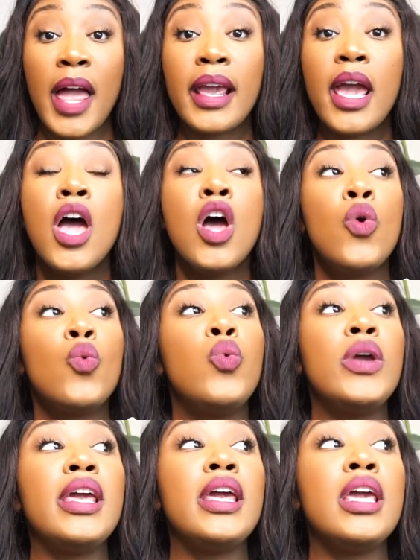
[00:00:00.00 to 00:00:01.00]
Like
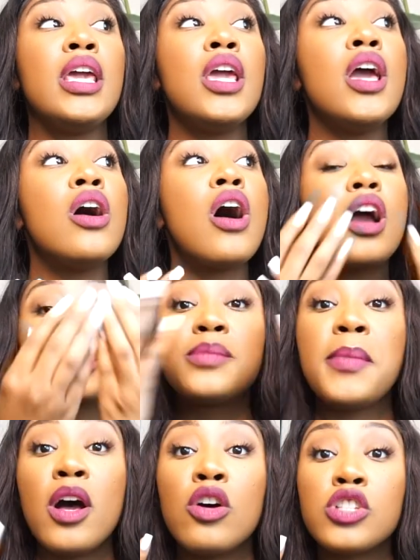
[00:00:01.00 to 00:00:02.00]
we,
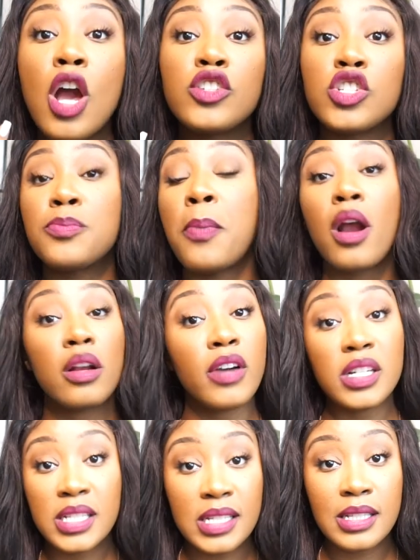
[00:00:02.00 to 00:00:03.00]
smells are just part of
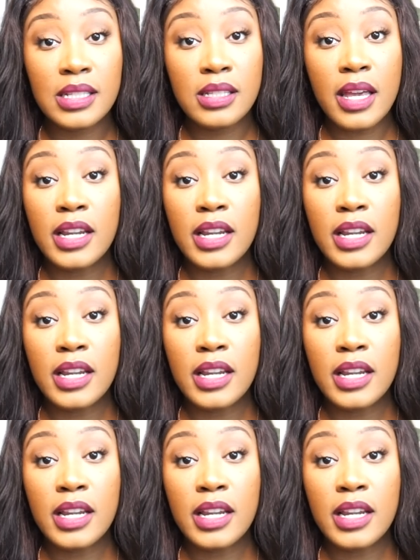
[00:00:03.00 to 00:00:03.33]
our senses